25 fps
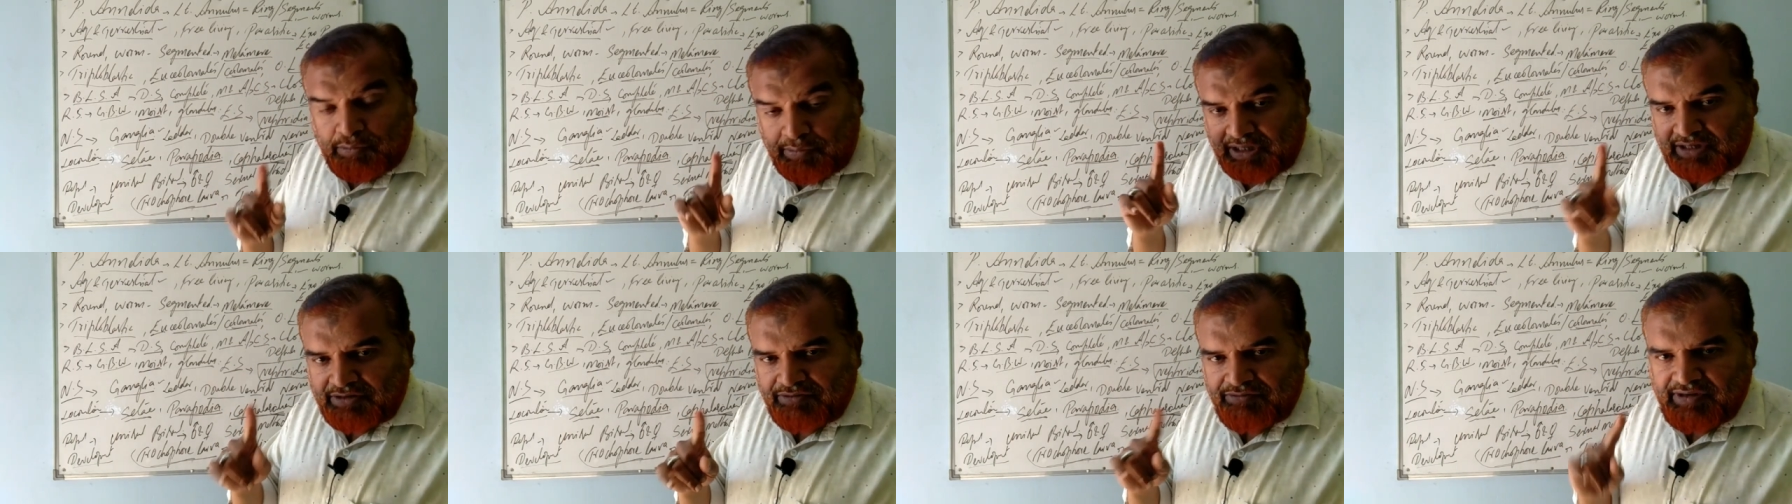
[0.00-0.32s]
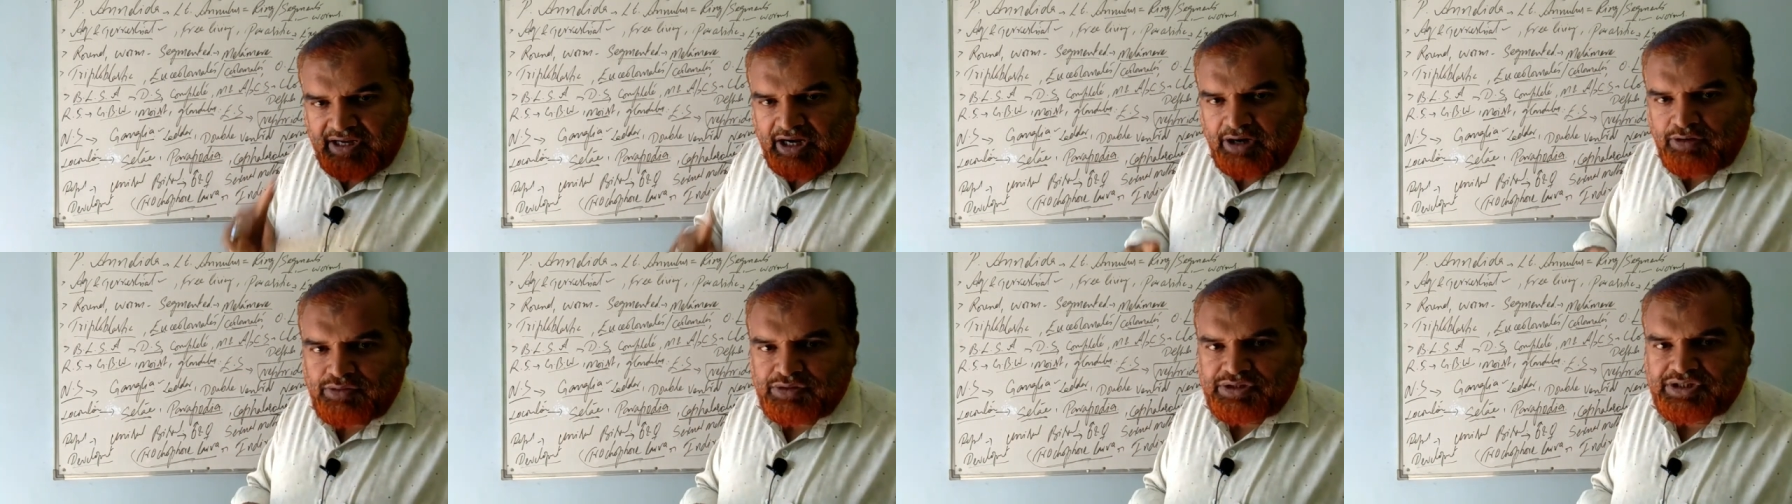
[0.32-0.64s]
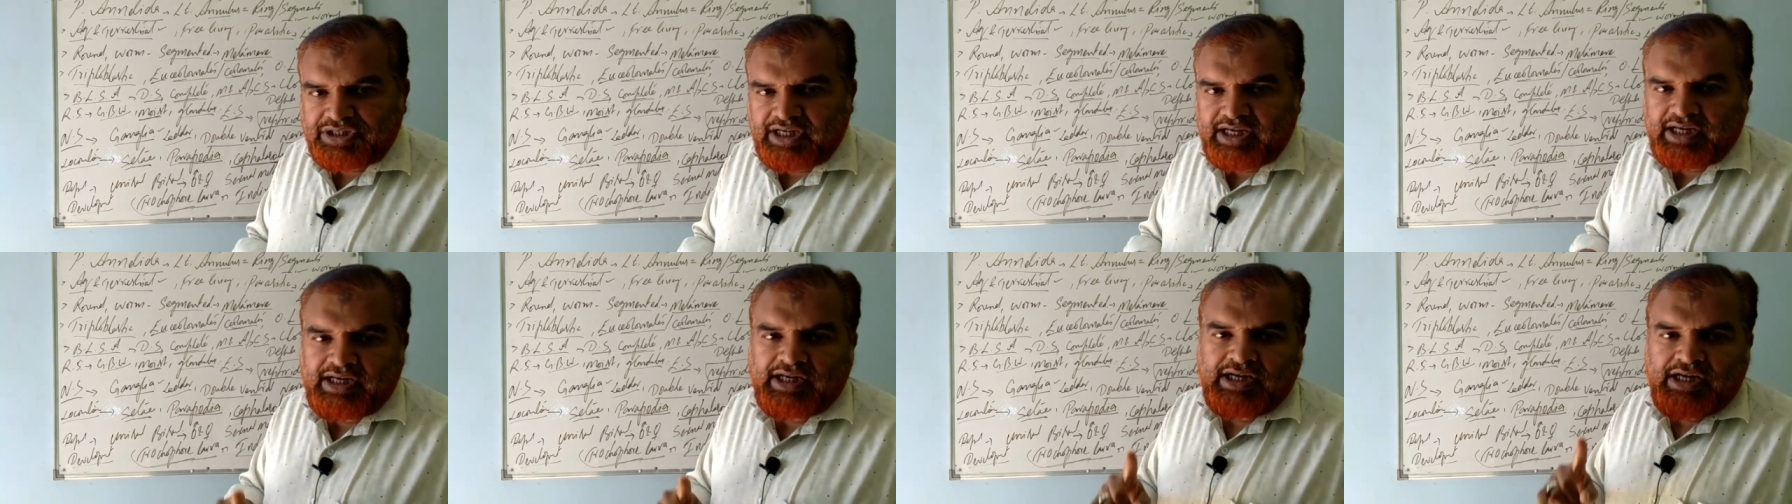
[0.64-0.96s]
but we have to
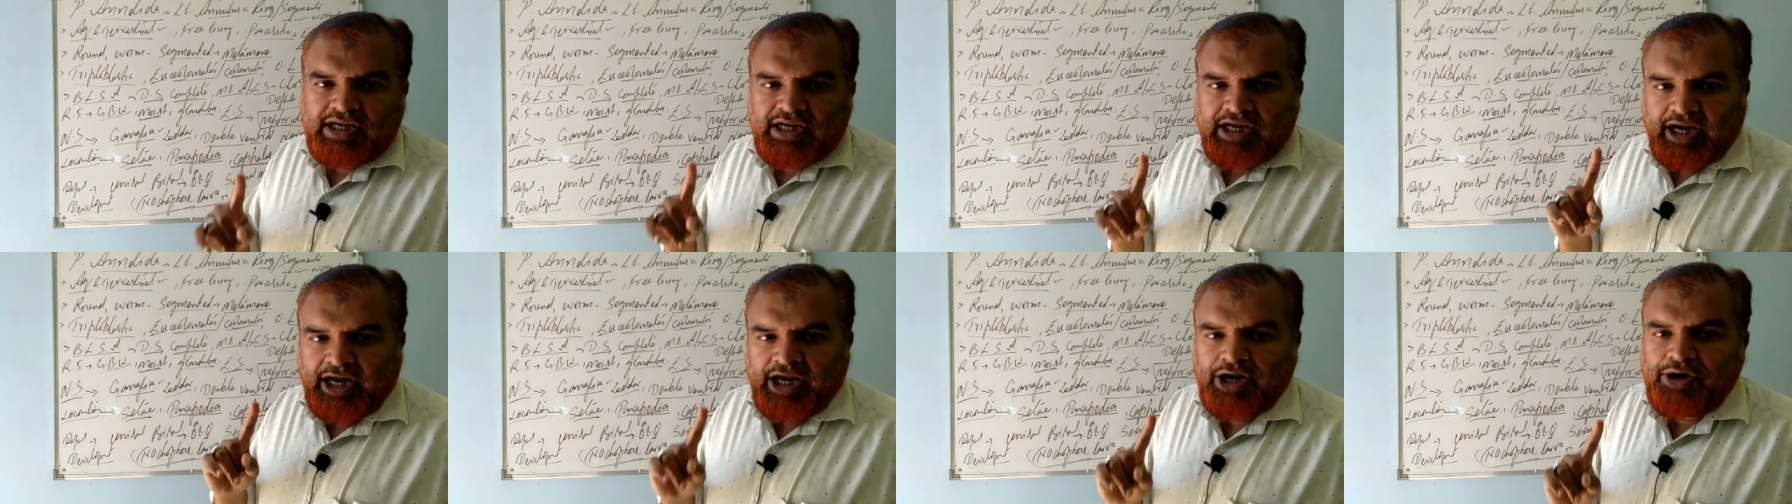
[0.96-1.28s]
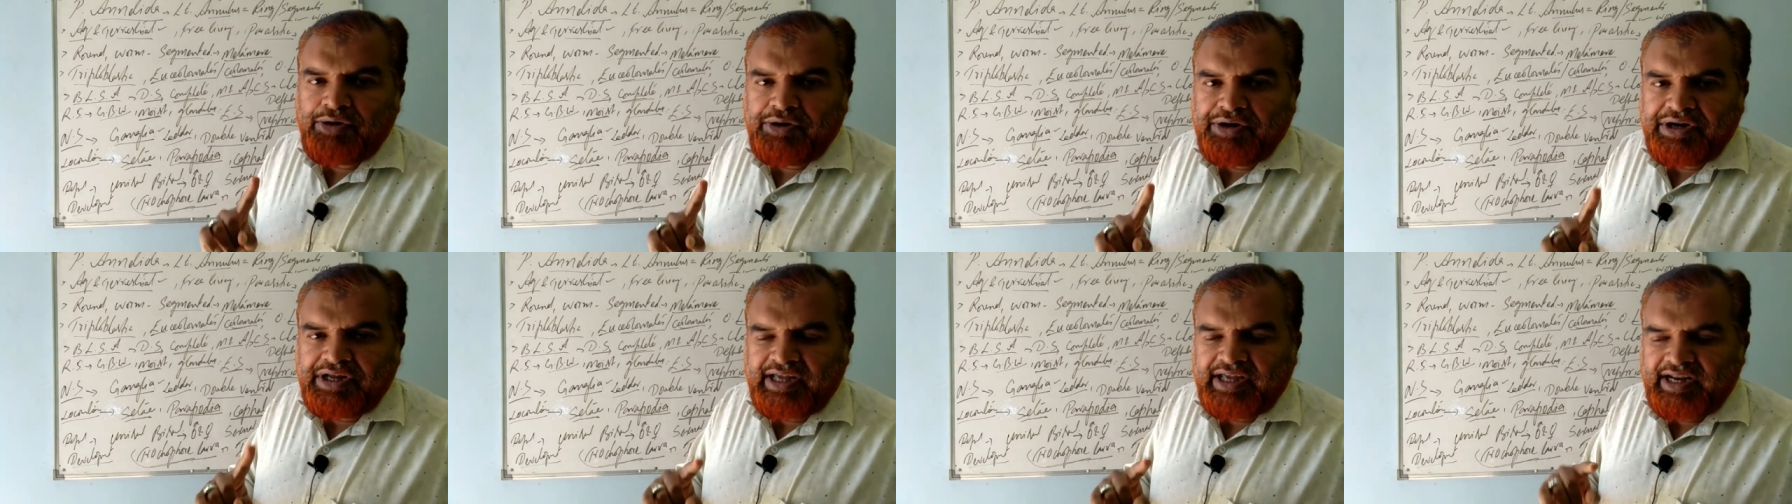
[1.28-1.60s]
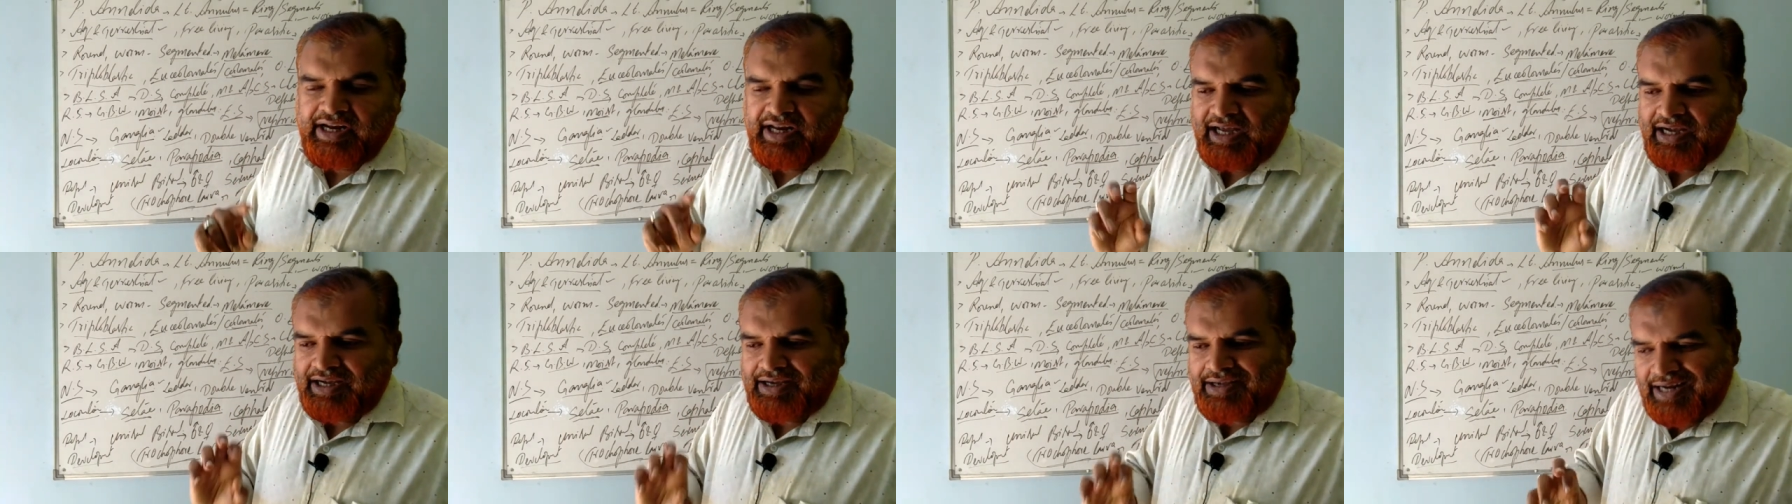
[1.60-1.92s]
say
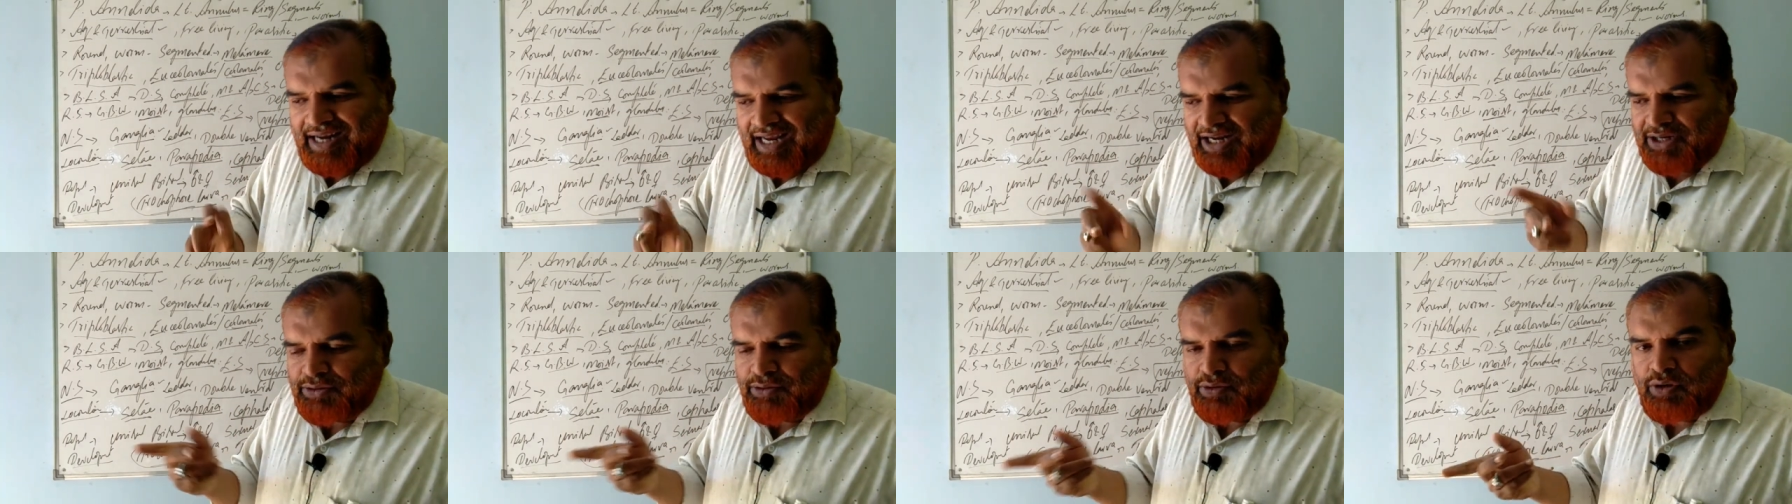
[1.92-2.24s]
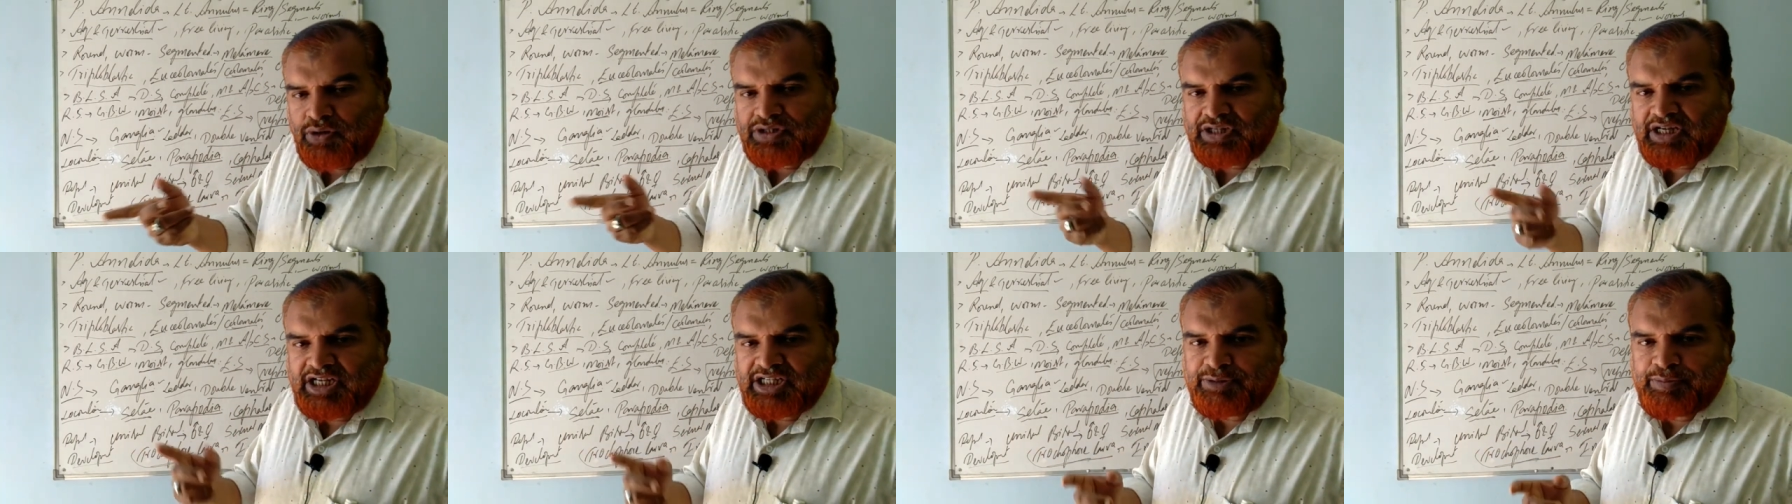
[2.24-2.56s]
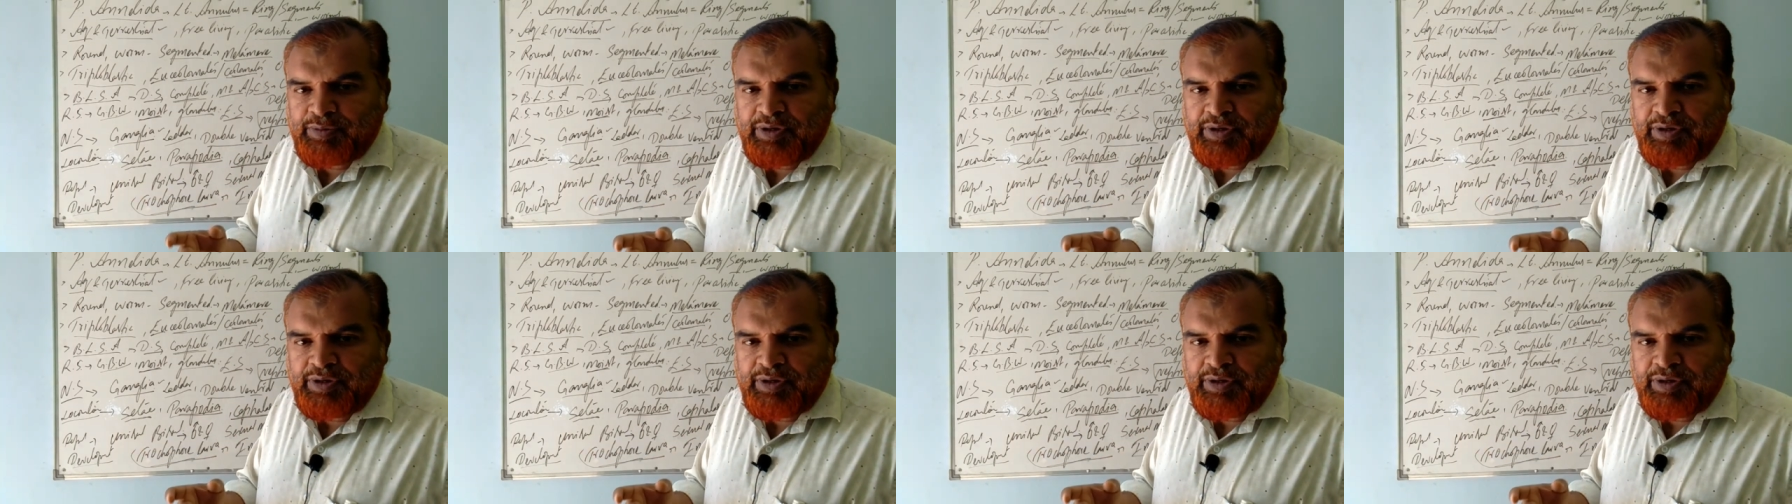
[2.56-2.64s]
Hirudinaria granulosa